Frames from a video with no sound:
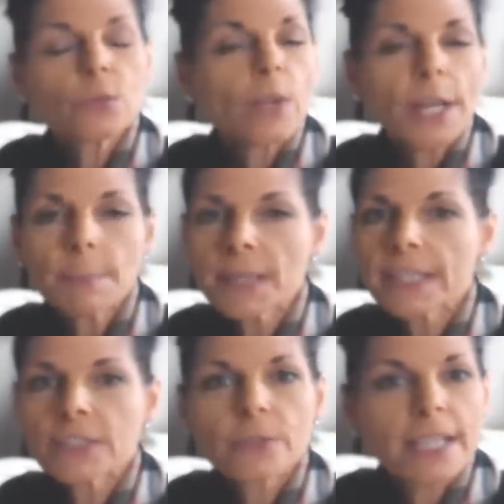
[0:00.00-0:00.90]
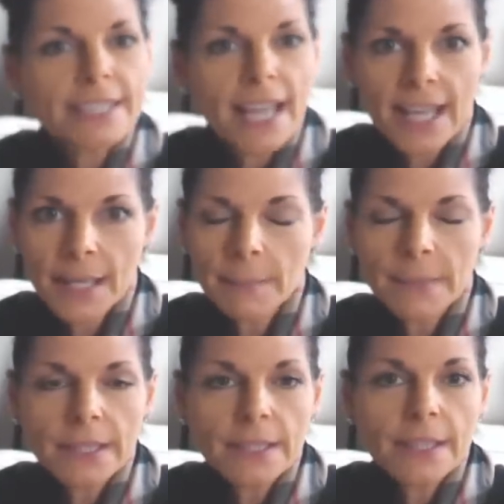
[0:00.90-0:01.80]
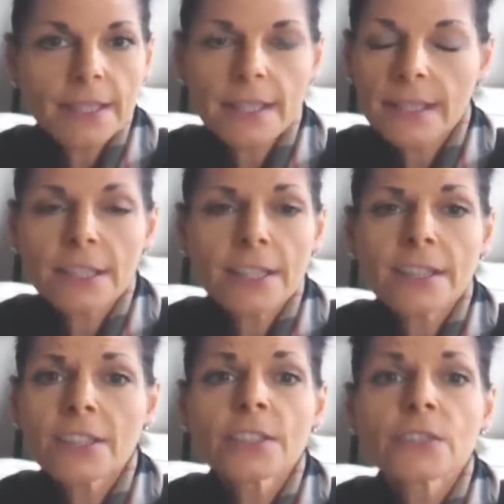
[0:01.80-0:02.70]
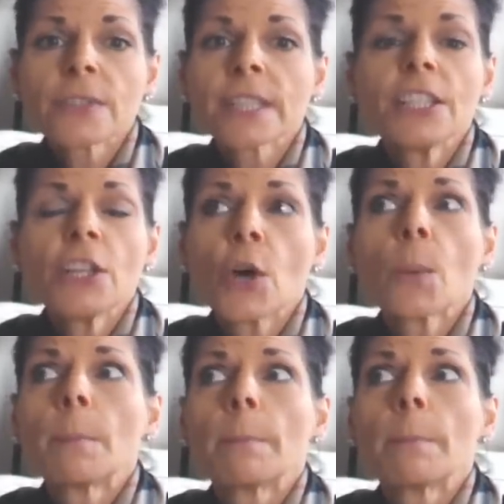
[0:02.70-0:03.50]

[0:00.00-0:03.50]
Right place, right time. There's really no